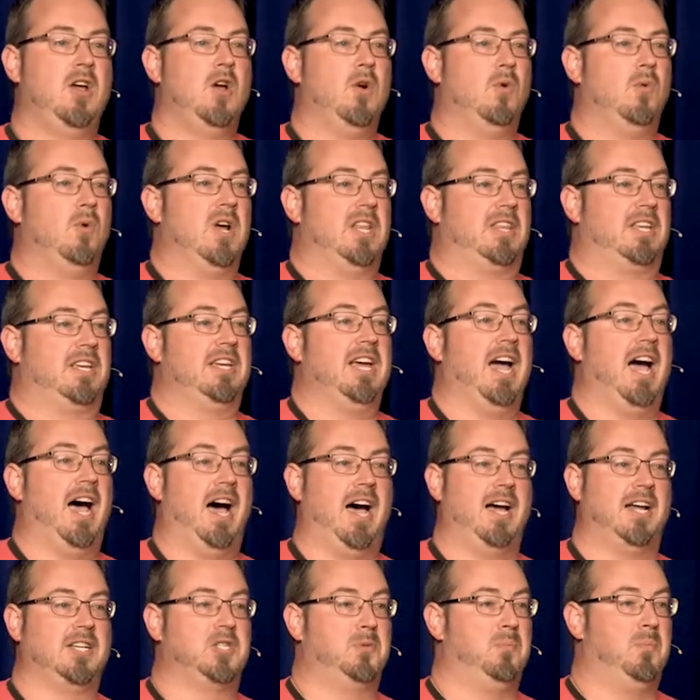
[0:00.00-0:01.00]
with
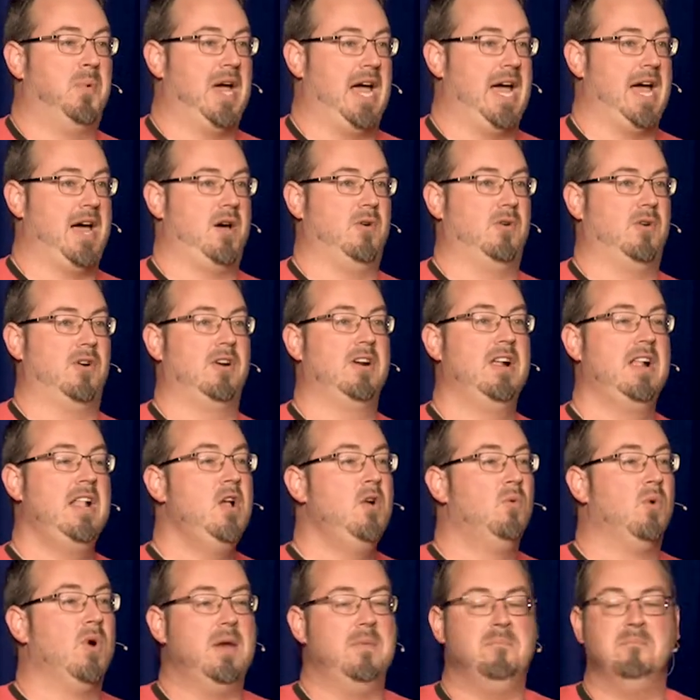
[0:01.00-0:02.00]
God's power.
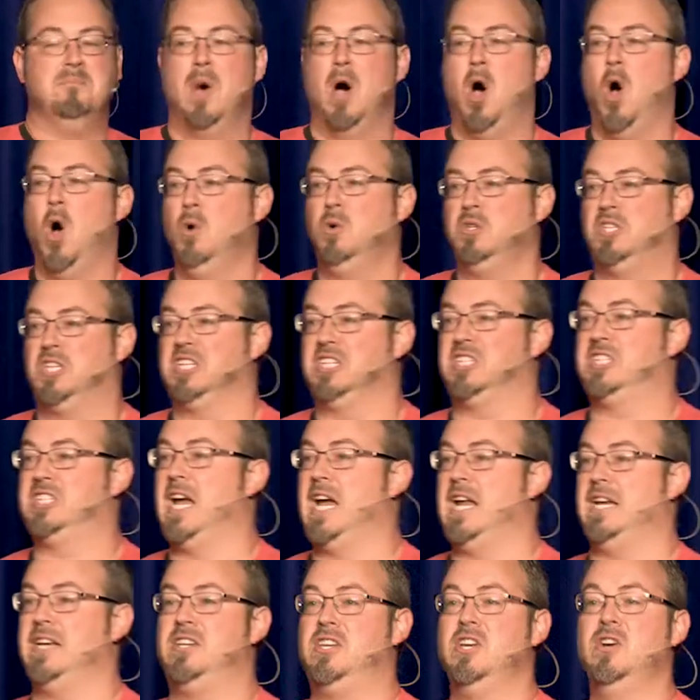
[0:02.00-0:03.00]
When Moses
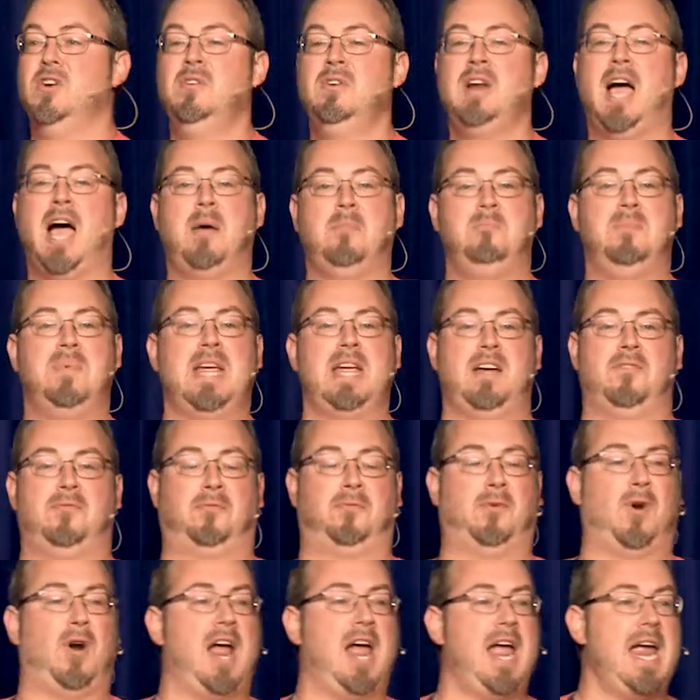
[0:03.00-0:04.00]
said, do not be
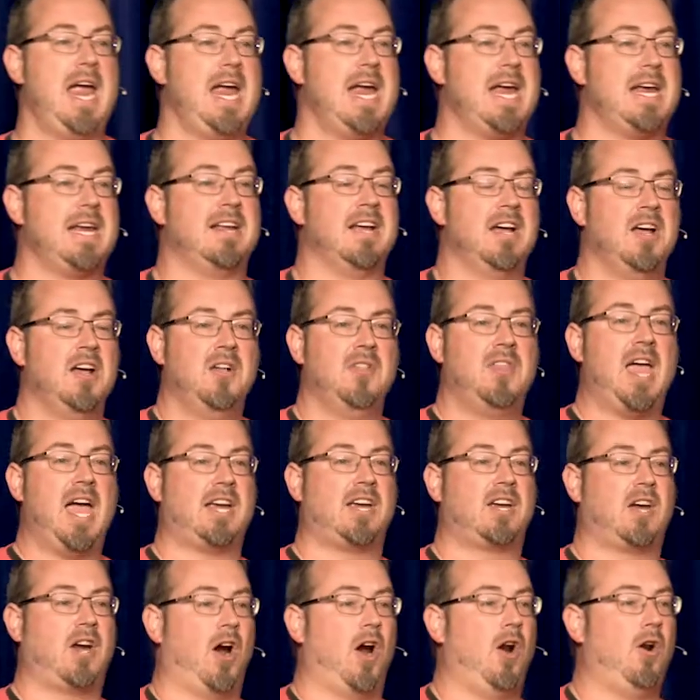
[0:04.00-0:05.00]
afraid,
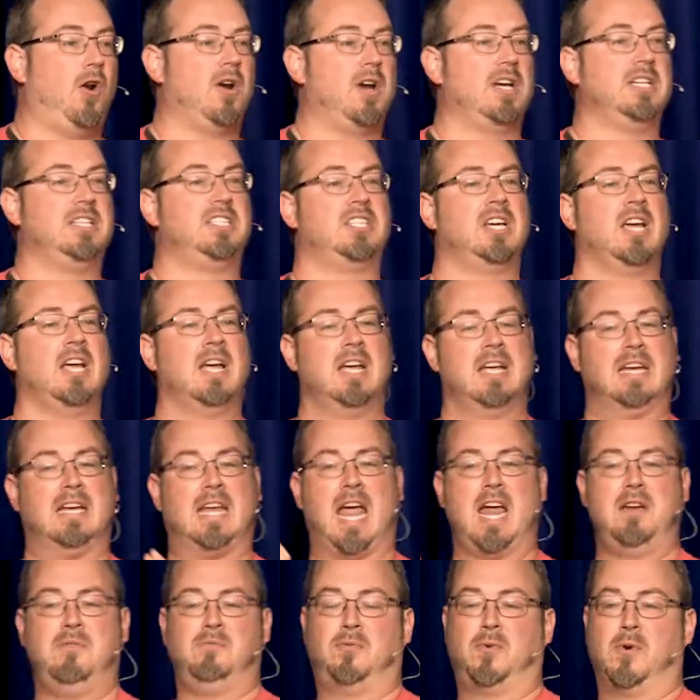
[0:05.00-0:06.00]
that courage
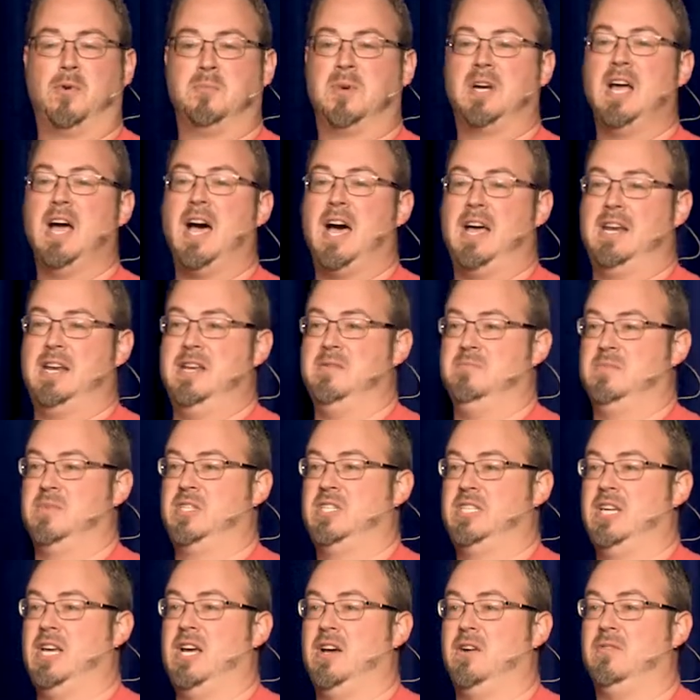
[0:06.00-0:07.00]
came from God
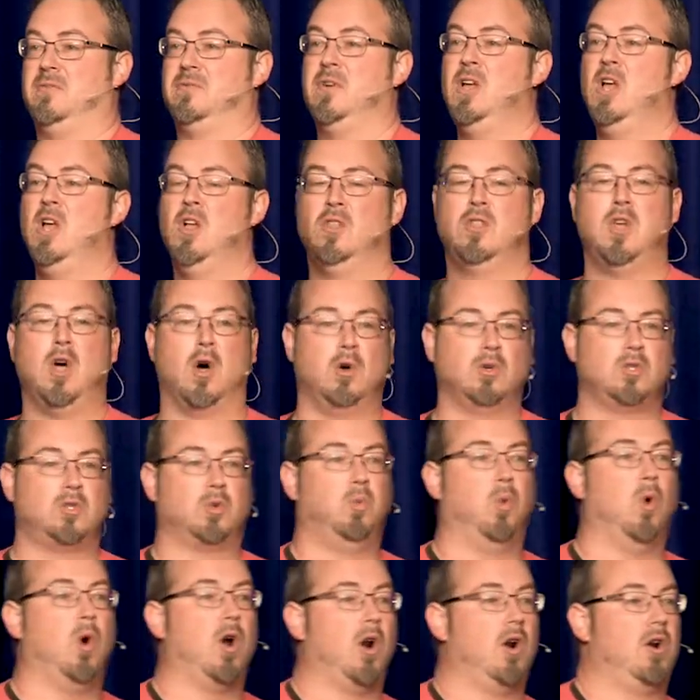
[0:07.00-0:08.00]
himself. Those
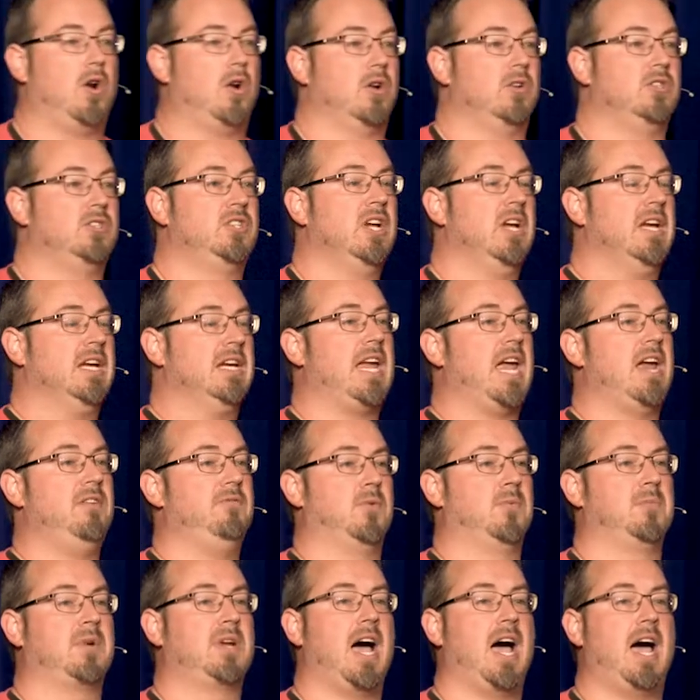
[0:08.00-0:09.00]
words came
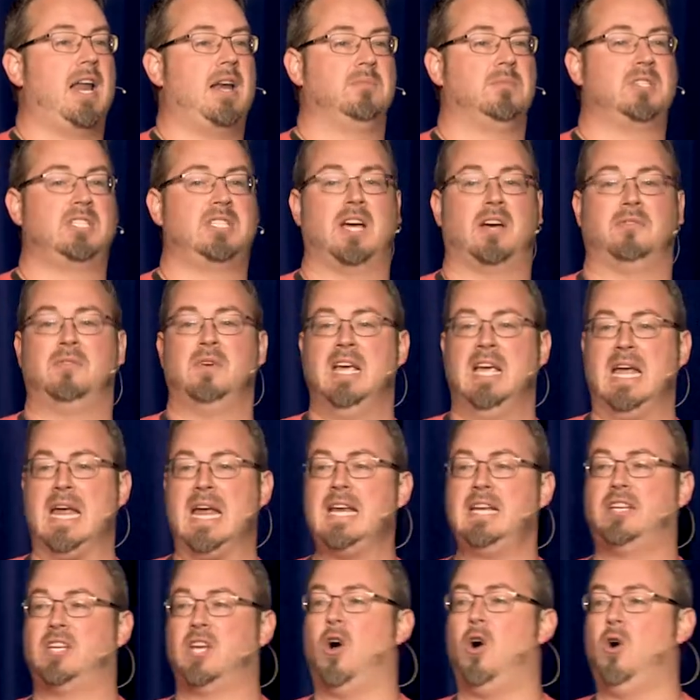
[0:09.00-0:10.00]
from God himself.
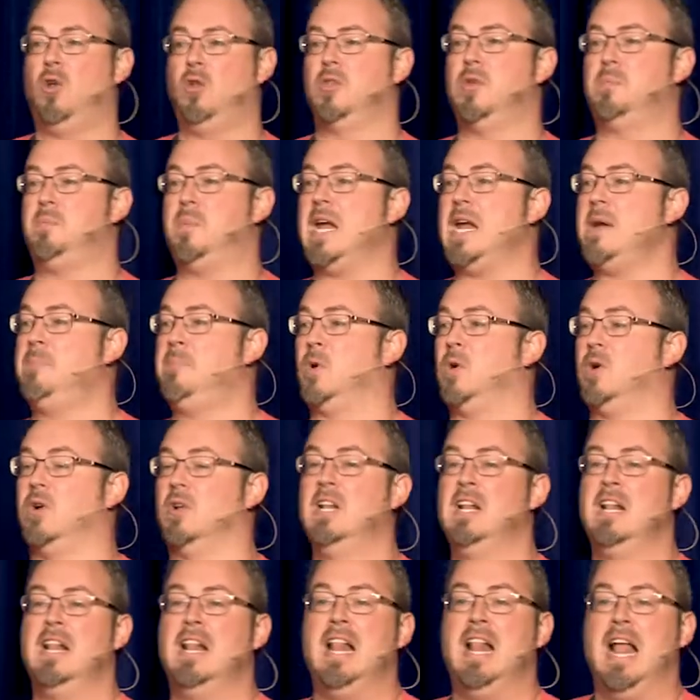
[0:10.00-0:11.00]
He told the people,
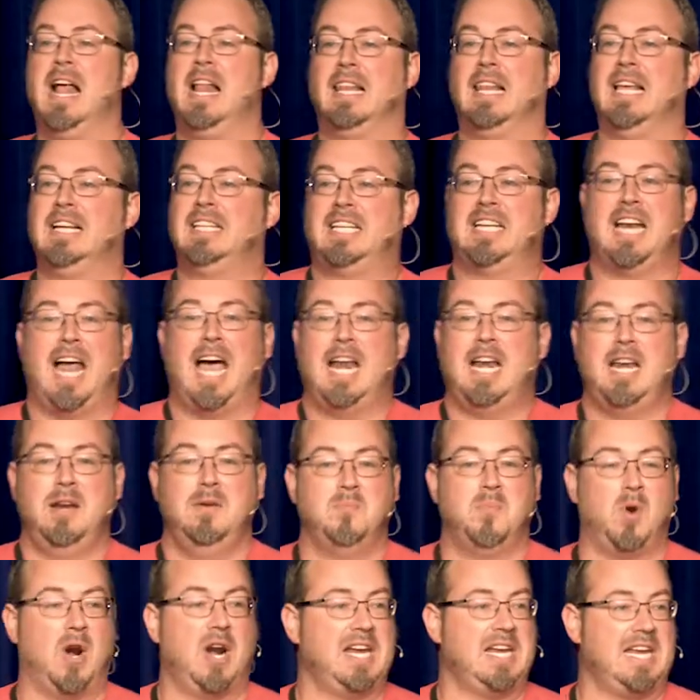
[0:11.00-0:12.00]
listen, I didn't
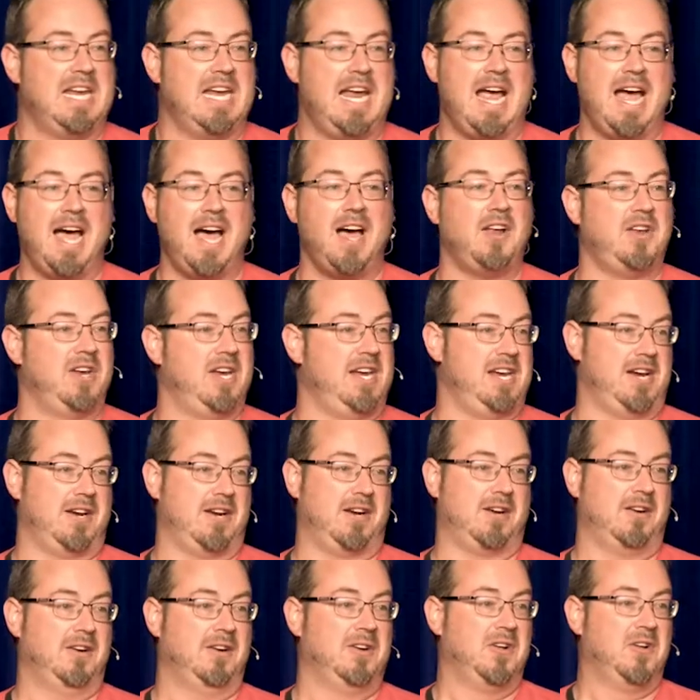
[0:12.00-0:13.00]
bring you out
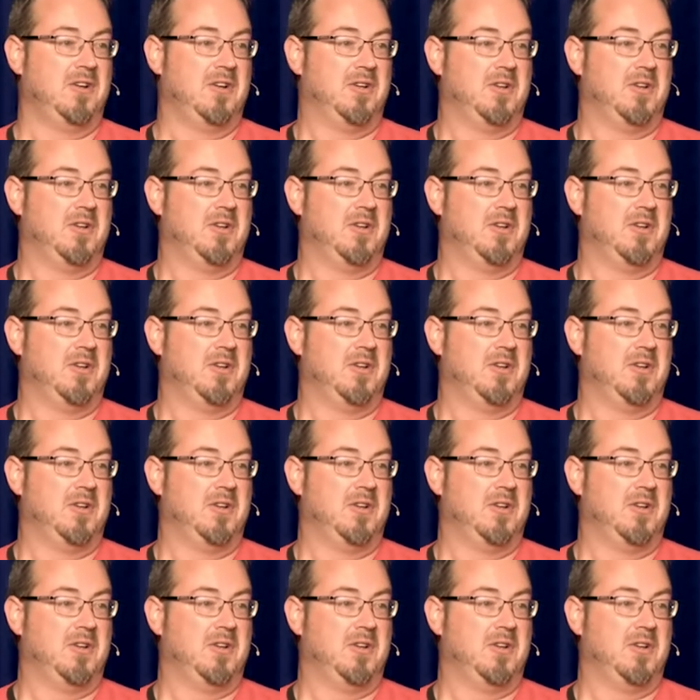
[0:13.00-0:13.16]
here